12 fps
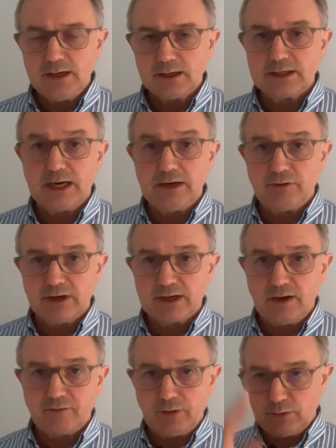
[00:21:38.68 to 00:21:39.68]
K
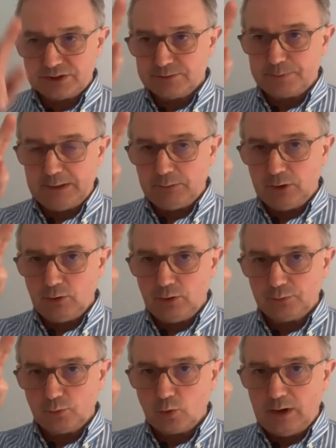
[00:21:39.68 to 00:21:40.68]
recovery, which is people who
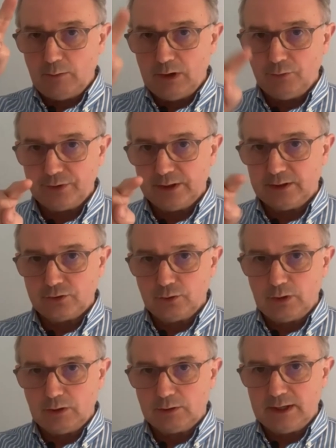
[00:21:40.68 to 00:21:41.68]
are quite wealthy
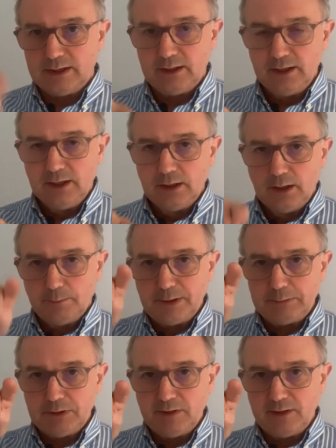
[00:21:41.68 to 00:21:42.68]
do okay.
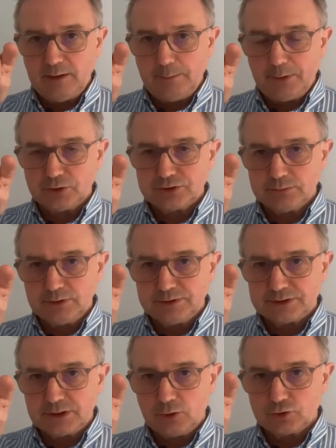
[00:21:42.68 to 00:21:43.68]
People at the bottom of the
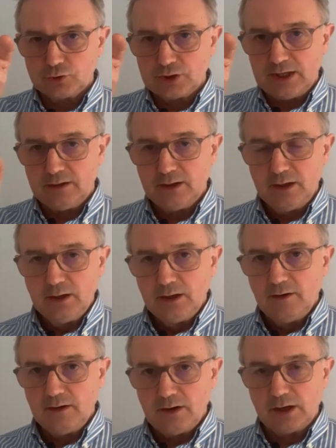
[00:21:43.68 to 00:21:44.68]
social chain
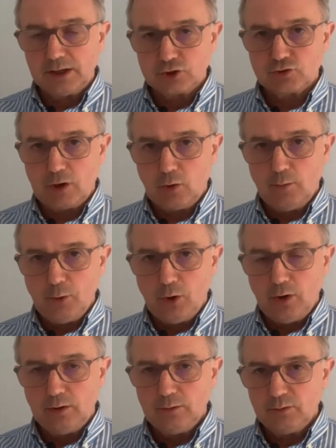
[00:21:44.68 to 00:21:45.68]
are going to struggle
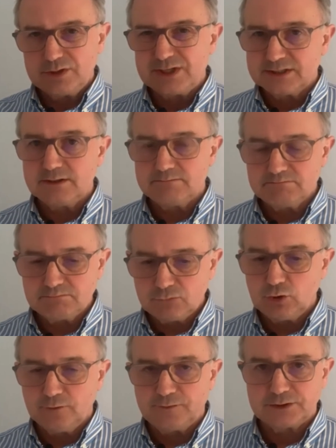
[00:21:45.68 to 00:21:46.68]
more, which isn't
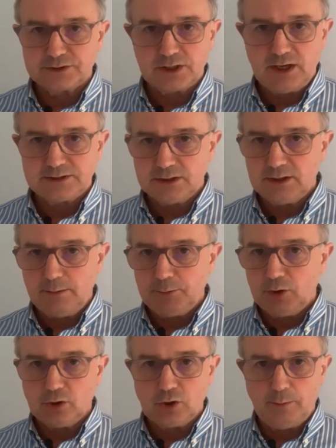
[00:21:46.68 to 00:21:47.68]
good for society. I'm
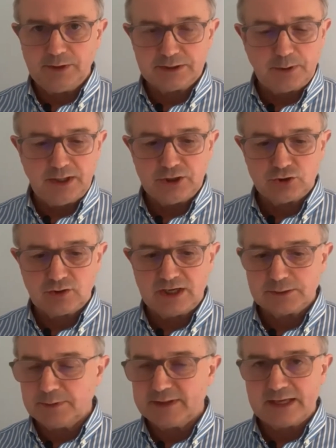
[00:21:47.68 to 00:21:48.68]
not a communist by any
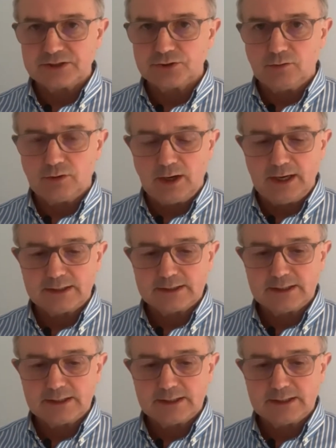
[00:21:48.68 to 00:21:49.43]
stretch, but that's not right.